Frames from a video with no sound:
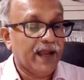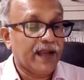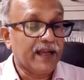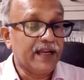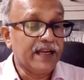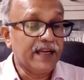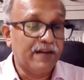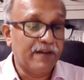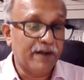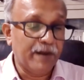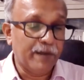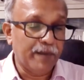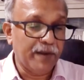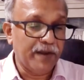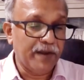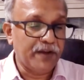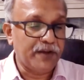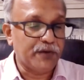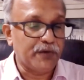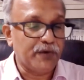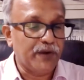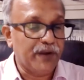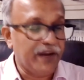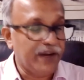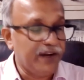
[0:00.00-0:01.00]
Government
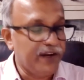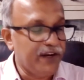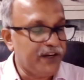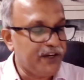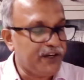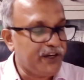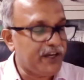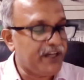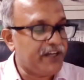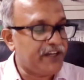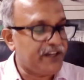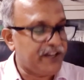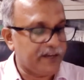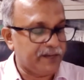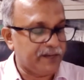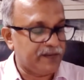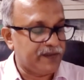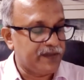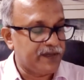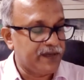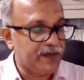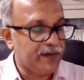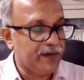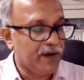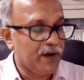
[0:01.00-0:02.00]
should initiate steps
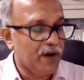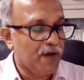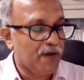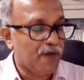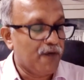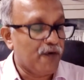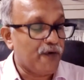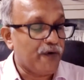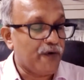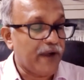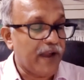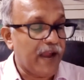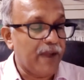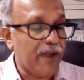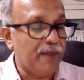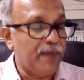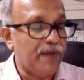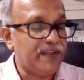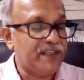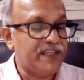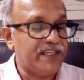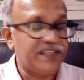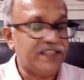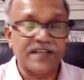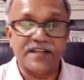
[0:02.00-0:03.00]
for
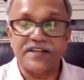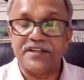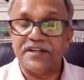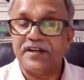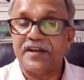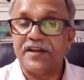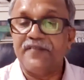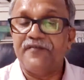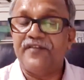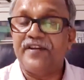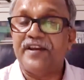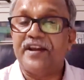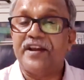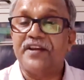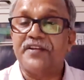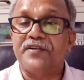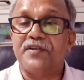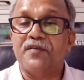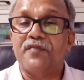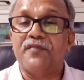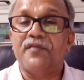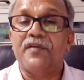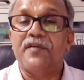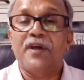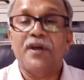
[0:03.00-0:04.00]
MSC certification of